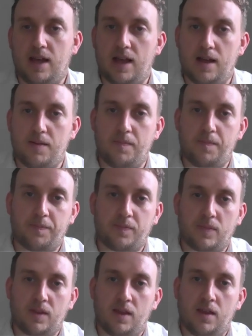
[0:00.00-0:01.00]

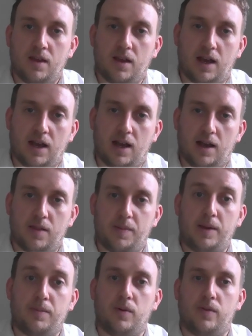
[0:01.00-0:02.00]
the people